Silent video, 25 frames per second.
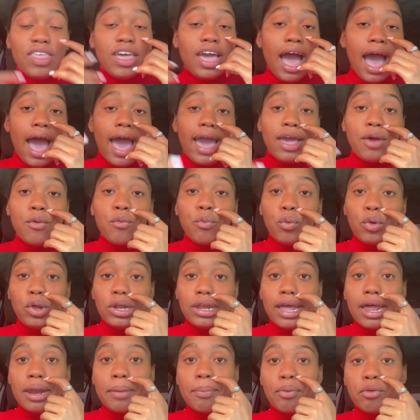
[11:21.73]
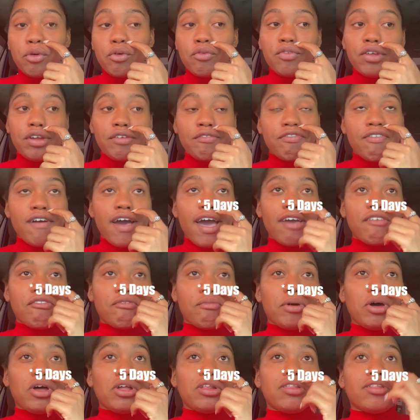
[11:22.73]
I would get approved in 5
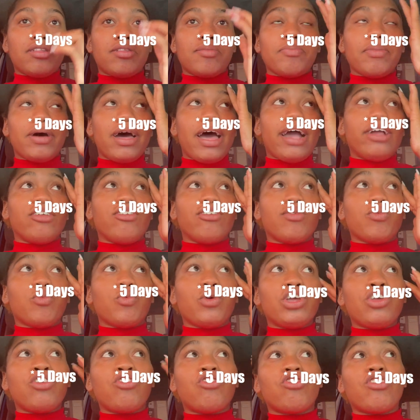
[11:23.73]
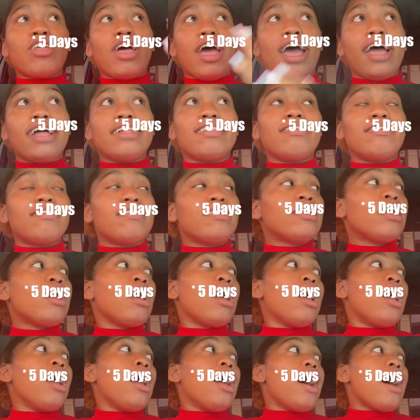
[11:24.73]
months, but I just wish that,
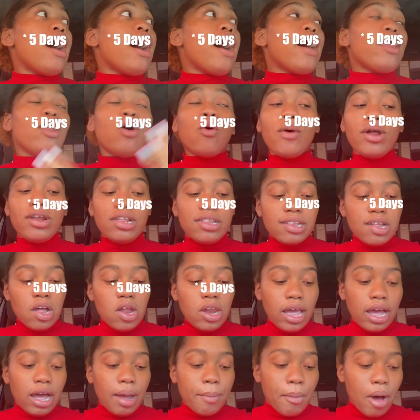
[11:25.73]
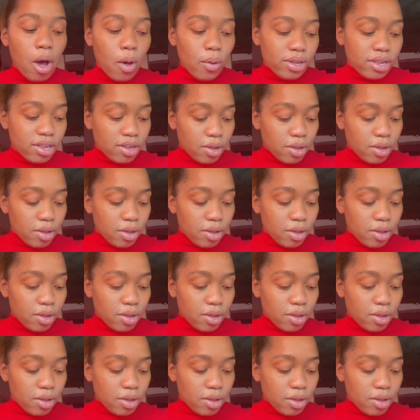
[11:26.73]
I don't want to sound like I'm always